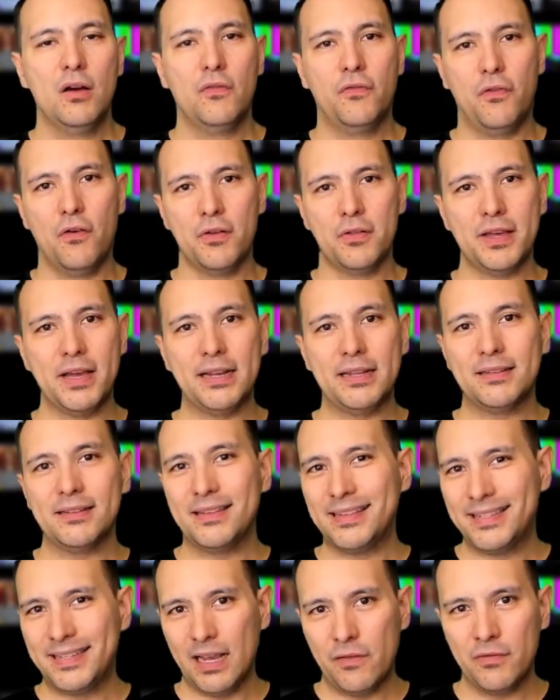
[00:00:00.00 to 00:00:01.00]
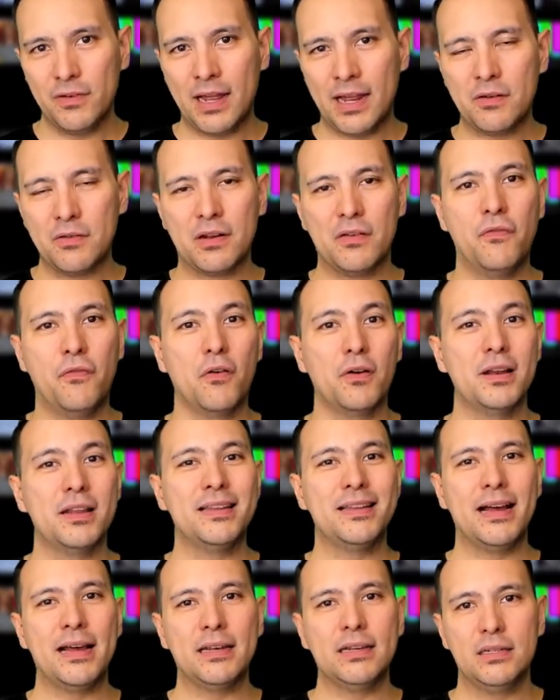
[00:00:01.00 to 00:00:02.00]
for that
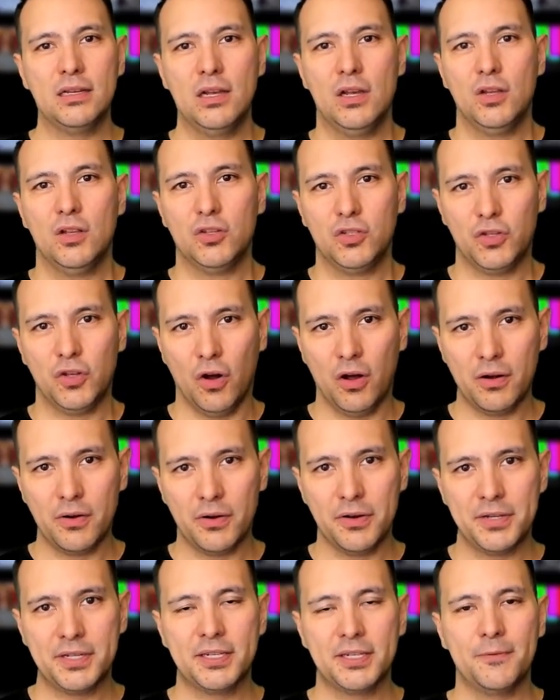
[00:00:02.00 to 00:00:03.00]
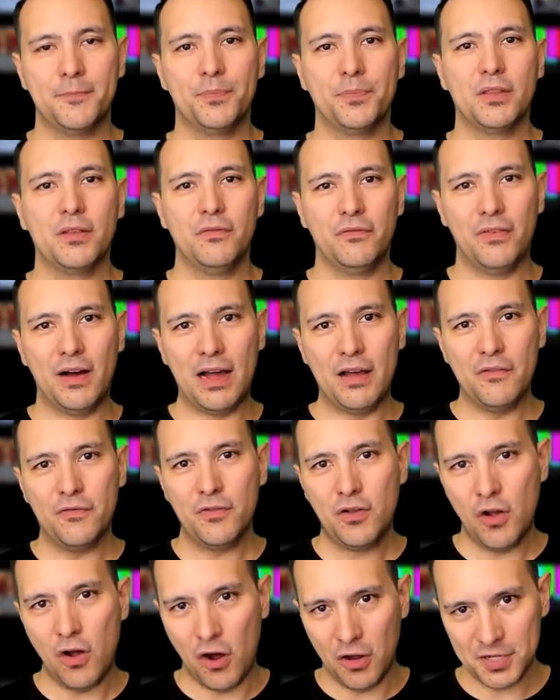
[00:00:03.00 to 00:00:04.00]
$749
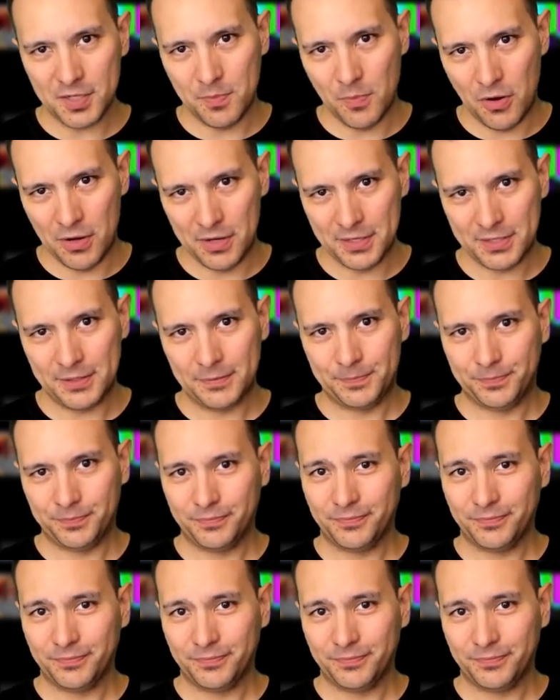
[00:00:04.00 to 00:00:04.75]
Vive Cosmos.